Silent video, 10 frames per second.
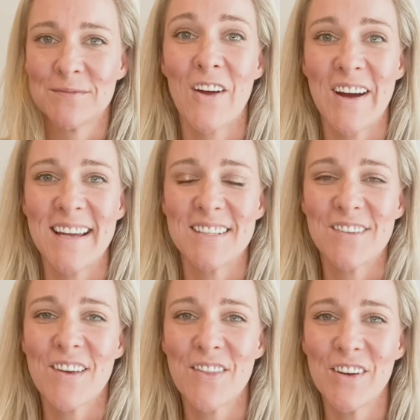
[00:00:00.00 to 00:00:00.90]
All right, so
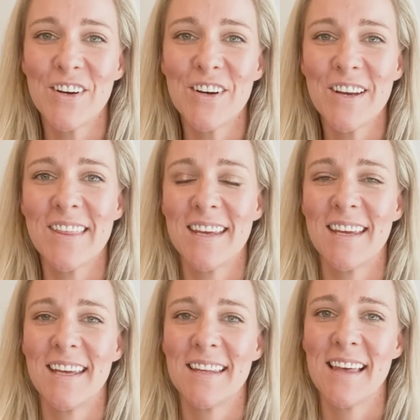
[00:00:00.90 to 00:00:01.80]
the third
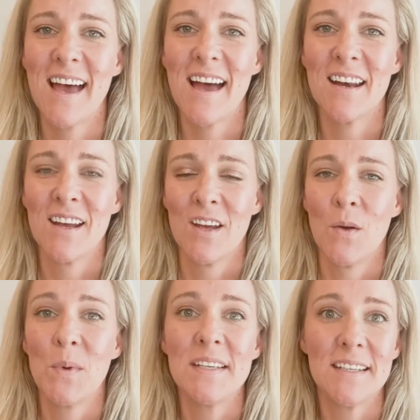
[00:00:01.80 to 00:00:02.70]
thing that
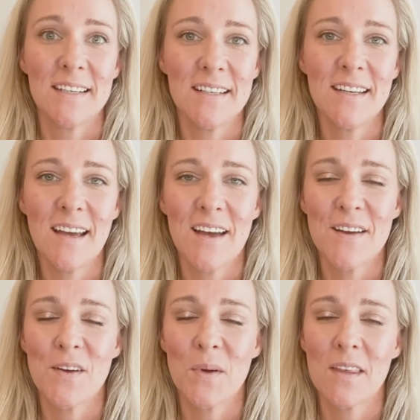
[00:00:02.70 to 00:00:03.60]
we did
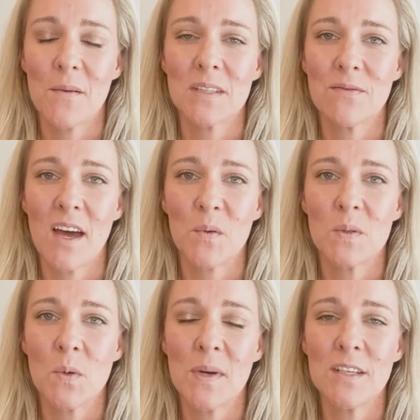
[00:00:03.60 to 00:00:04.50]
that we thought was fun
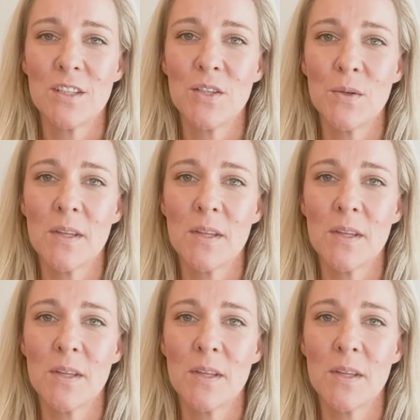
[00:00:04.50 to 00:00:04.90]
was we went to